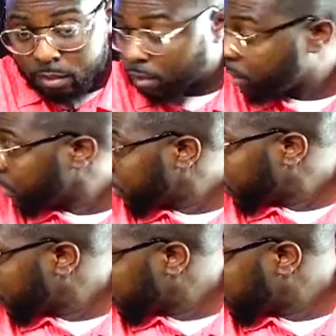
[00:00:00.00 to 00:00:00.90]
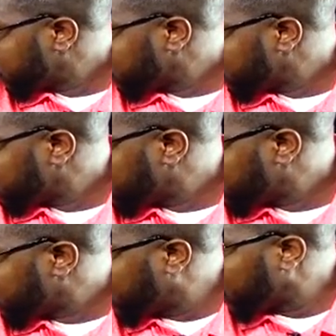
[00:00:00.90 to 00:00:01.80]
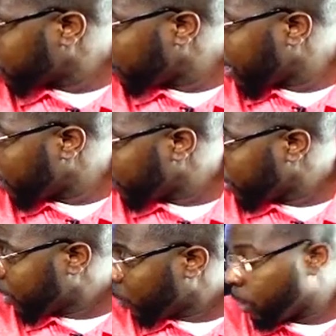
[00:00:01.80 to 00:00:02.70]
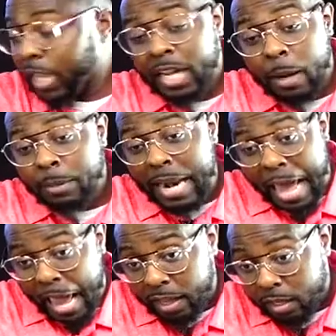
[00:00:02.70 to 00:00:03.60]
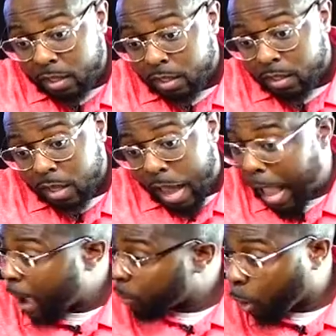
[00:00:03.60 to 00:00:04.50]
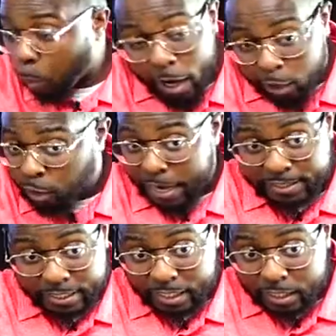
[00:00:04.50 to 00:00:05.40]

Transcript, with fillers: you know what I'm talking about? When it come to that, I don't know where Christ is.